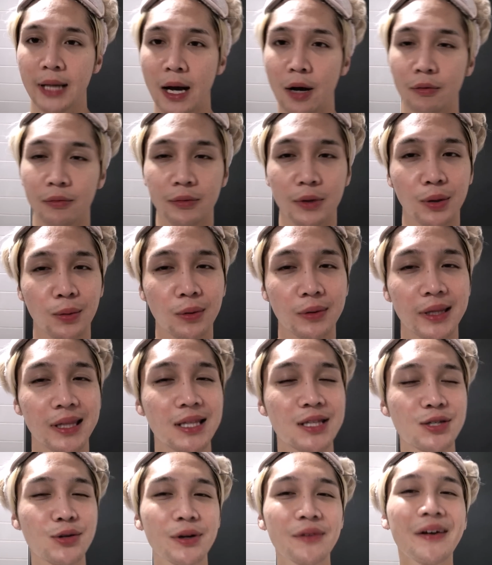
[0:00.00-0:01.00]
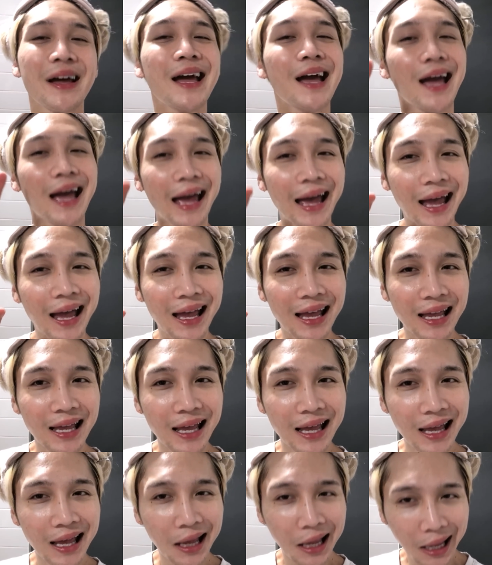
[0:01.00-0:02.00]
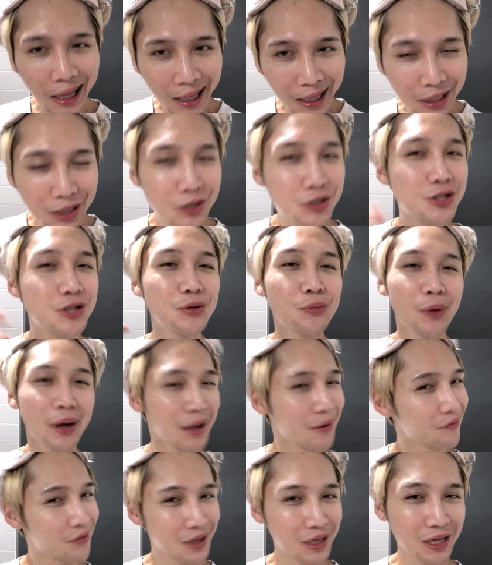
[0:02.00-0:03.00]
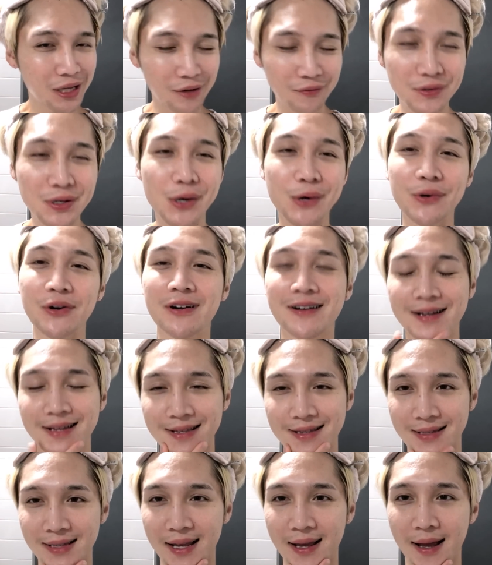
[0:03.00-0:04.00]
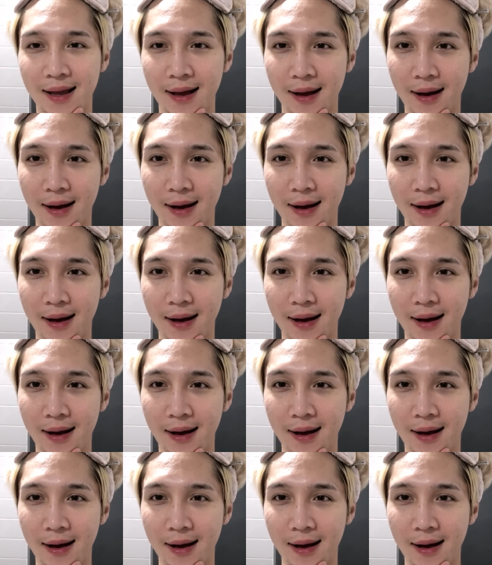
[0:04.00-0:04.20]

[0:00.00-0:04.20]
Now, the, the sort of Asian way of thinking of toner is